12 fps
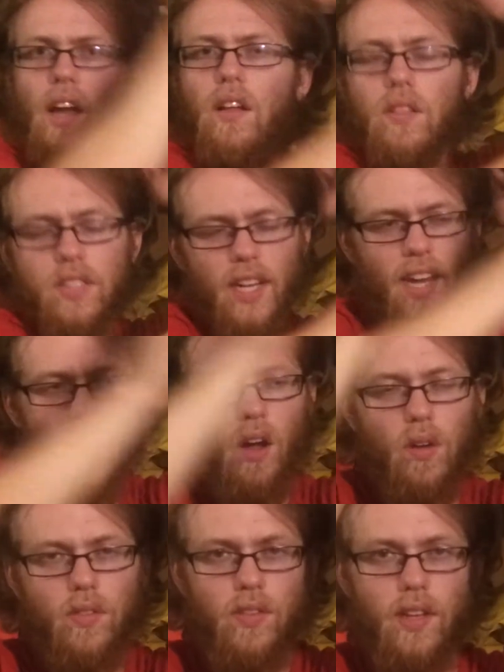Let's hang out.
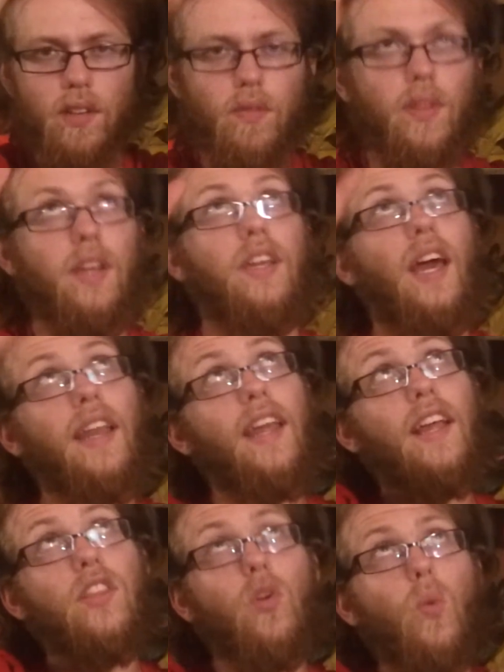And they get
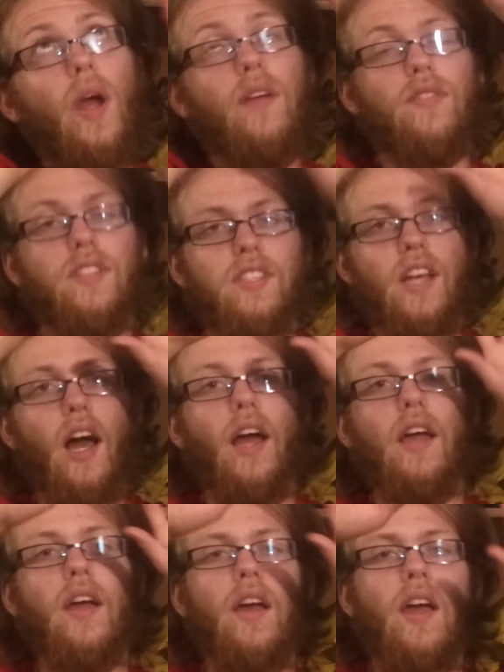in the way of the sky.
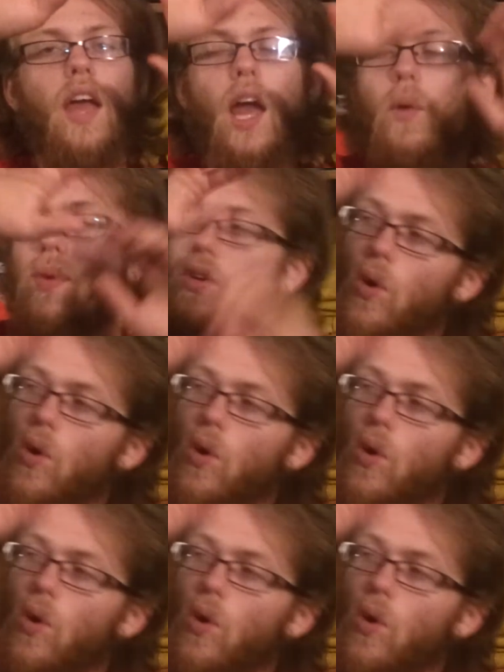And when you're